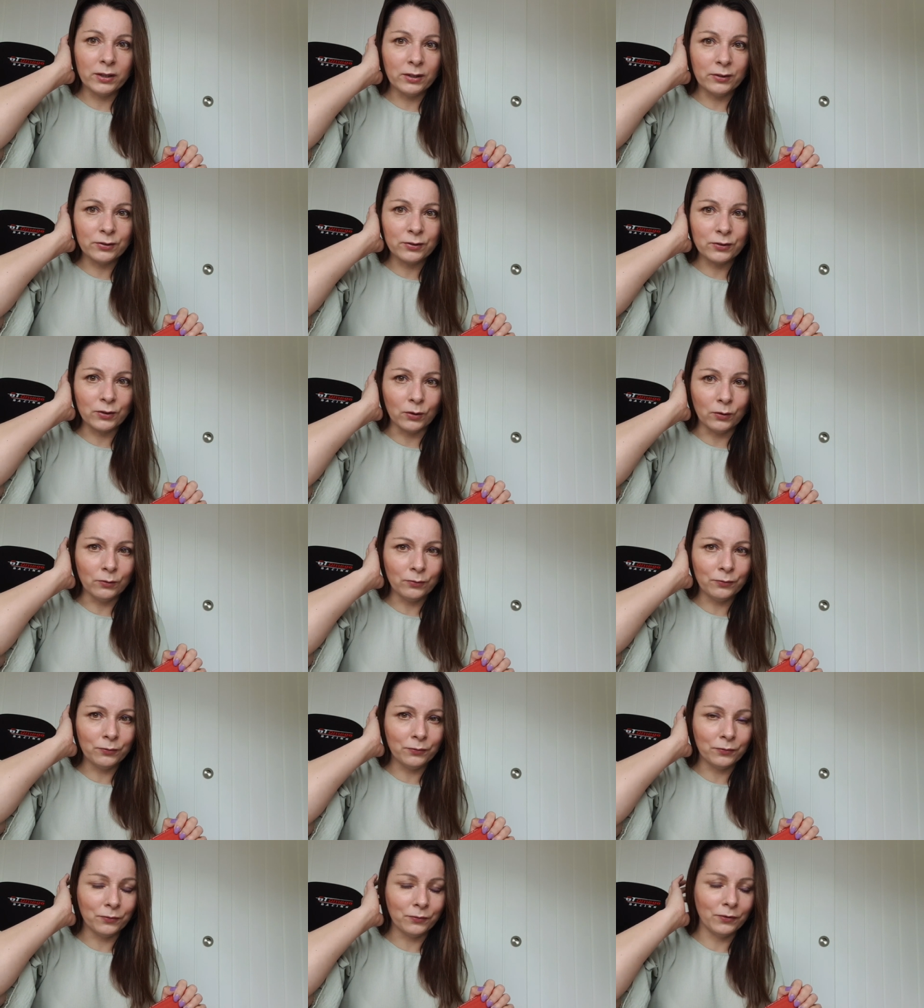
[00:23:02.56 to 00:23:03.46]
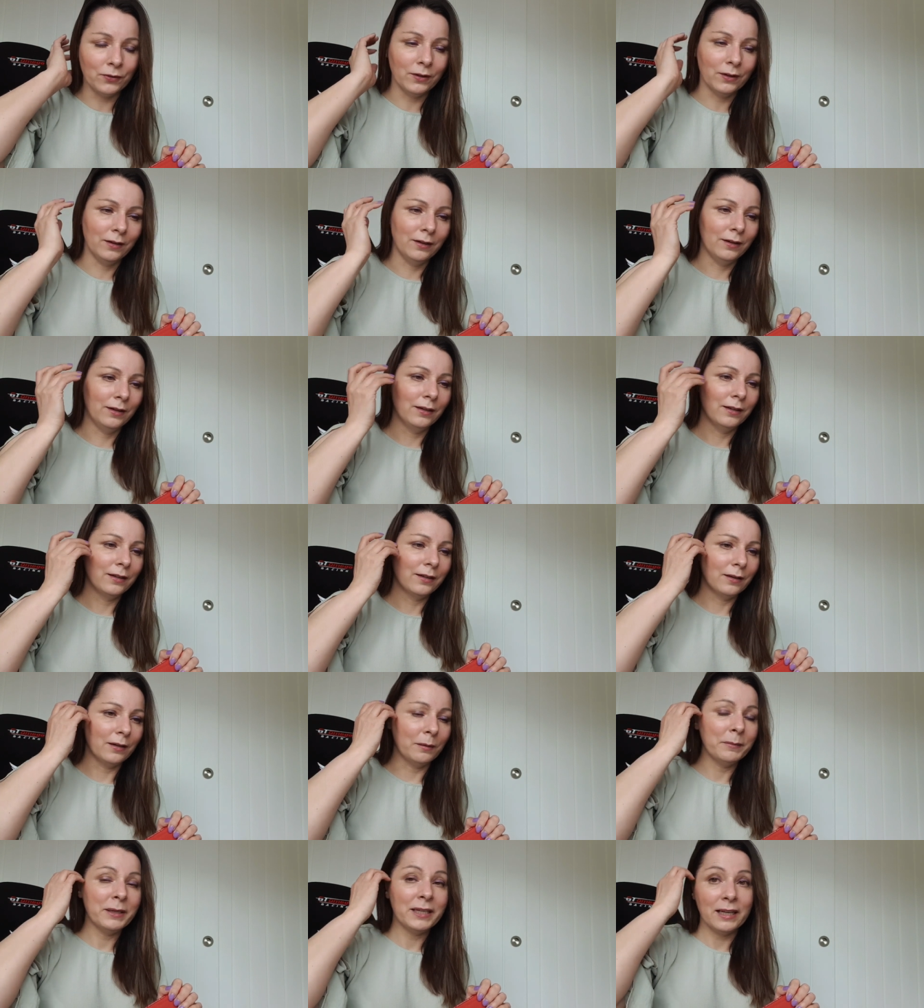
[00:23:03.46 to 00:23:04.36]
your stuff.
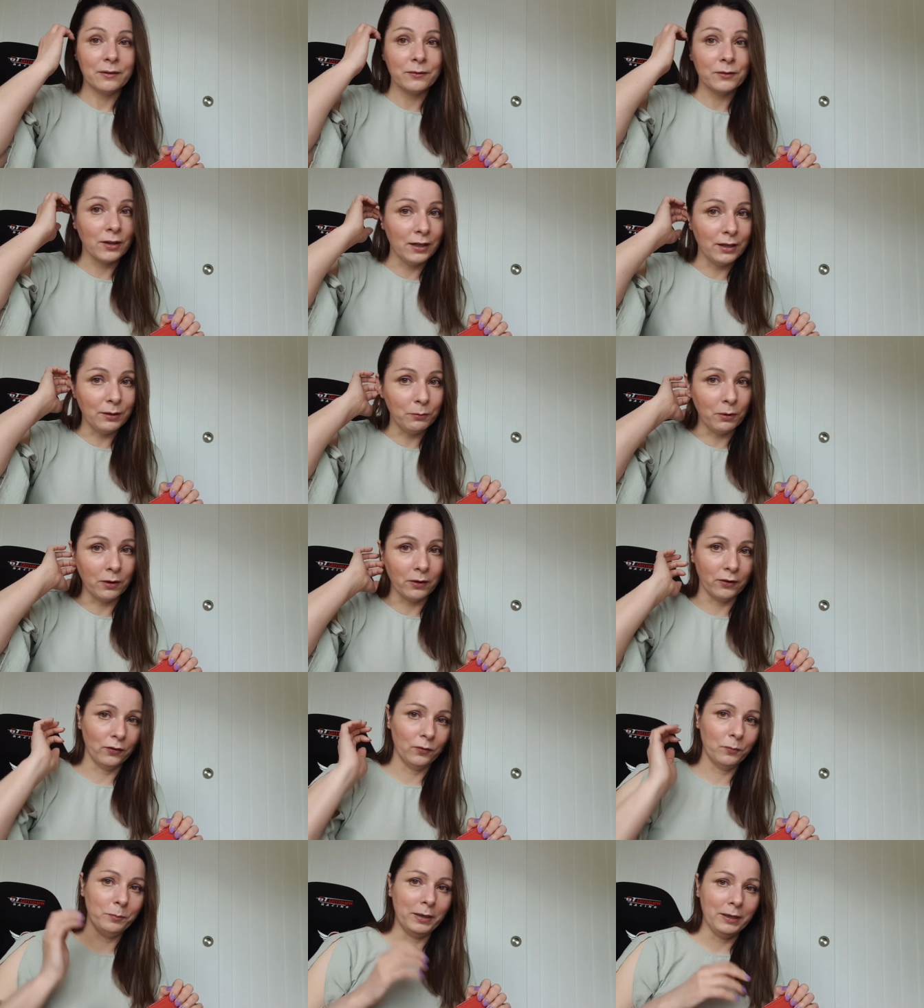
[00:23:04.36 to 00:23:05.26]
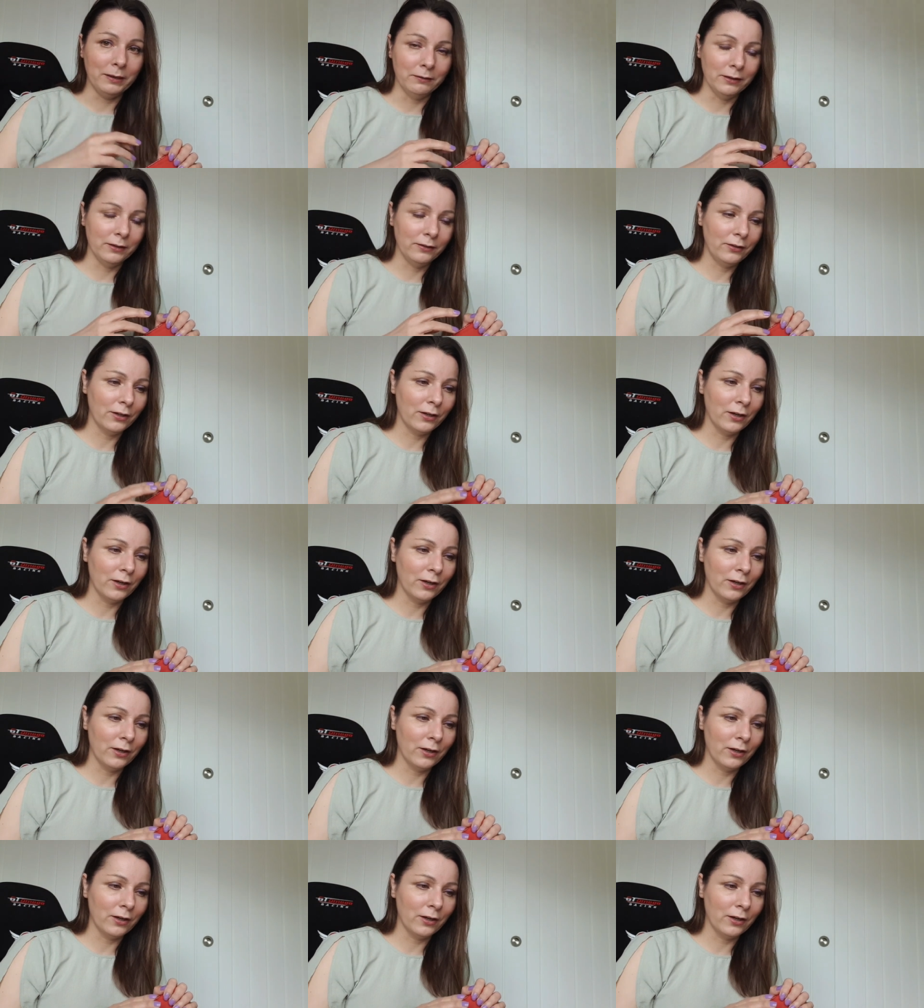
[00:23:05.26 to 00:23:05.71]
I mean, that's only one experience.